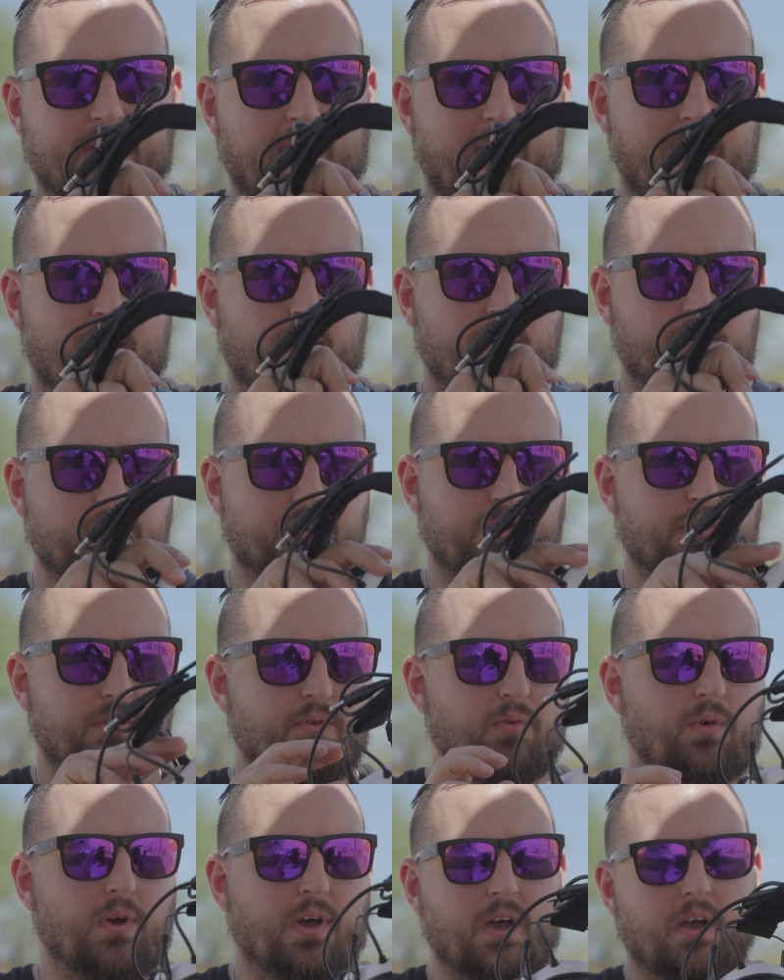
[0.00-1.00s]
down
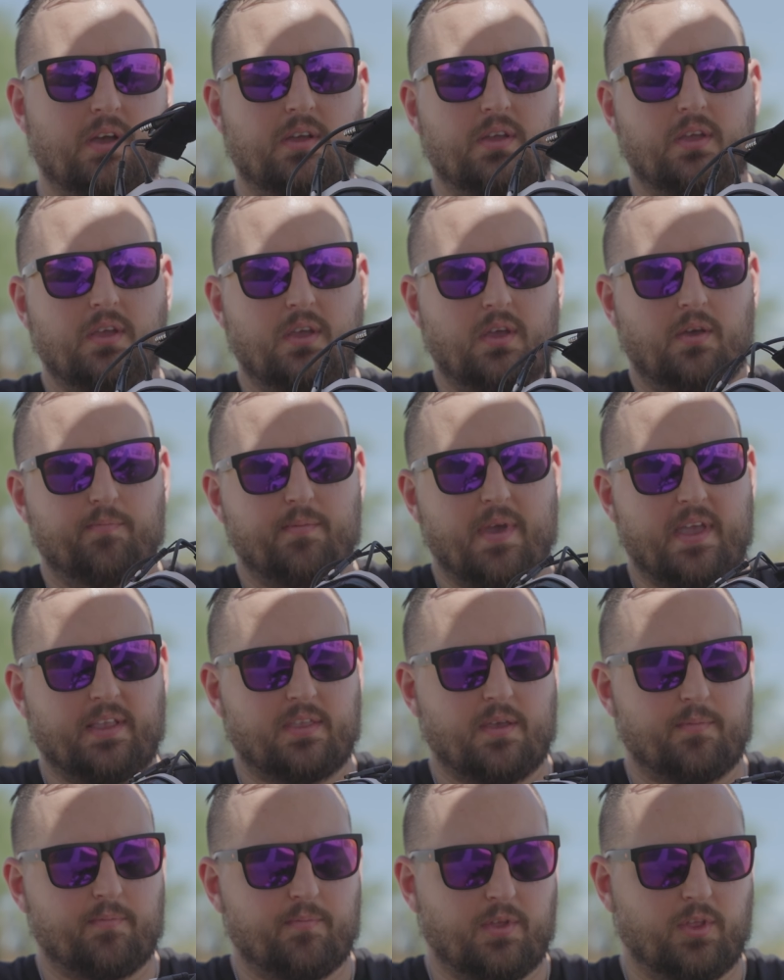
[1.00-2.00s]
to make
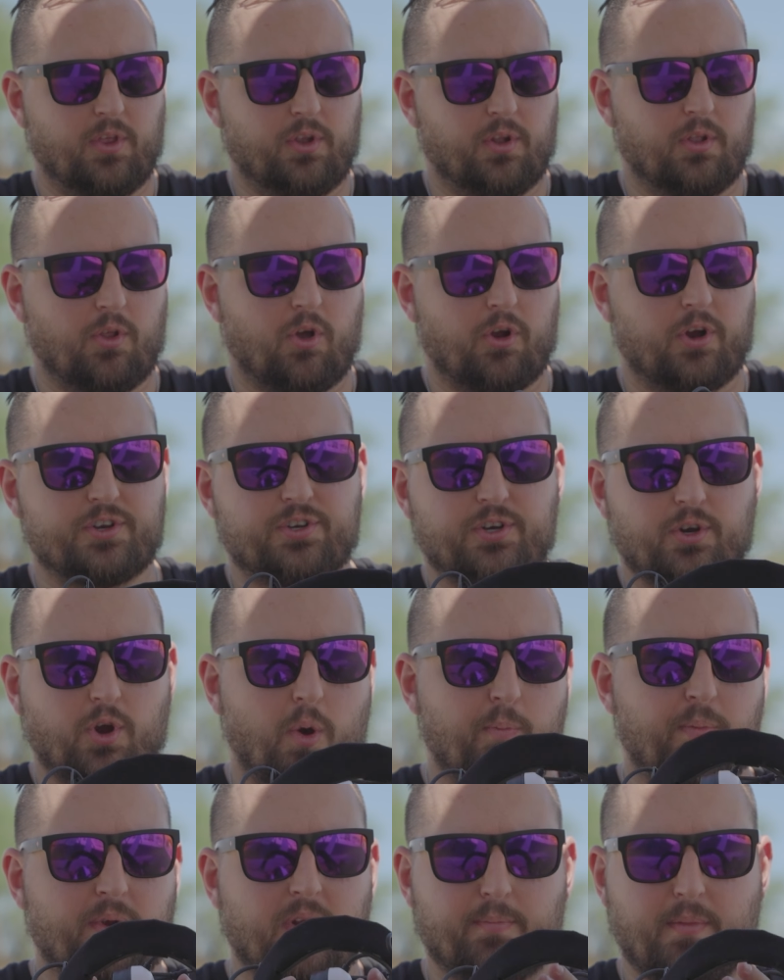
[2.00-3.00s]
them a little larger,
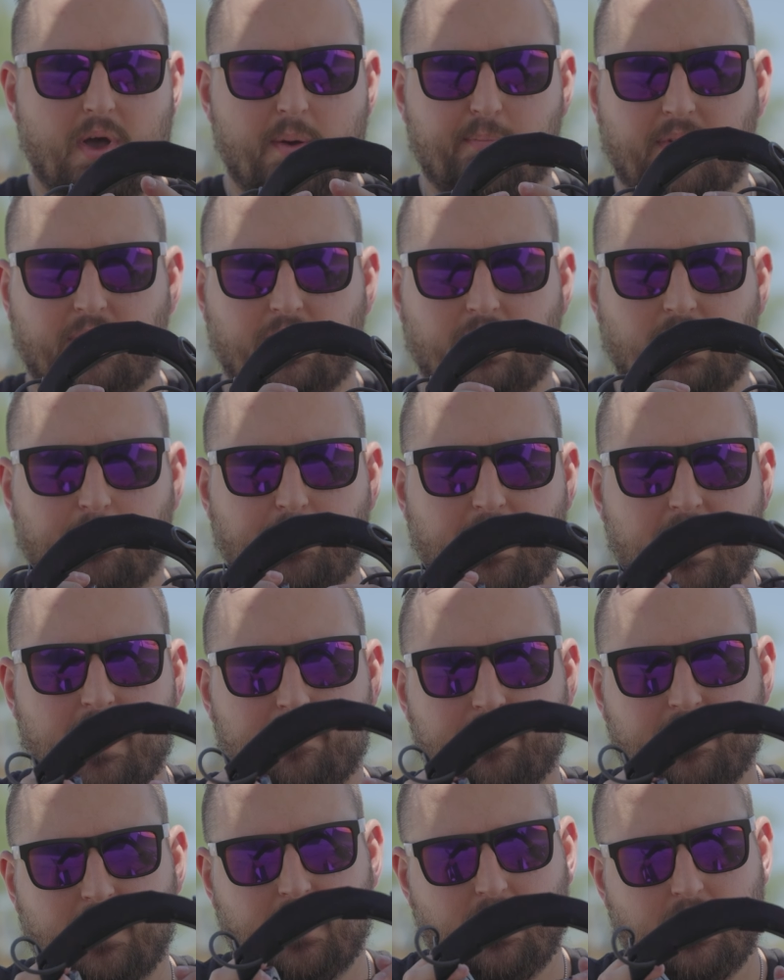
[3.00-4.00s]
open them up a little
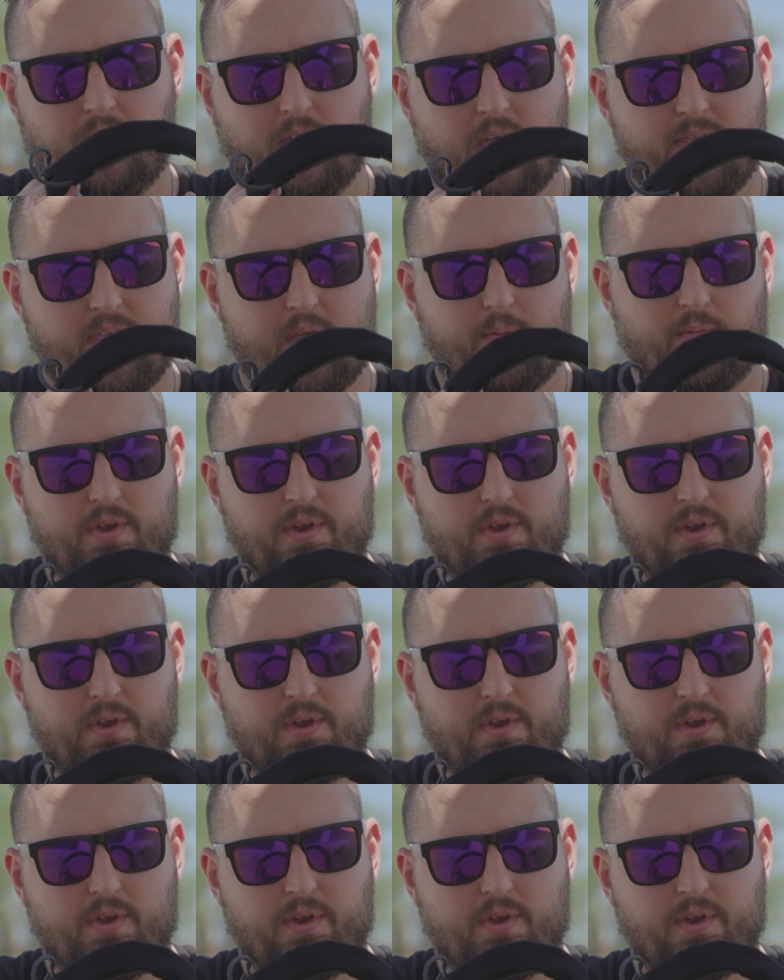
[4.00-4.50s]
bit. And then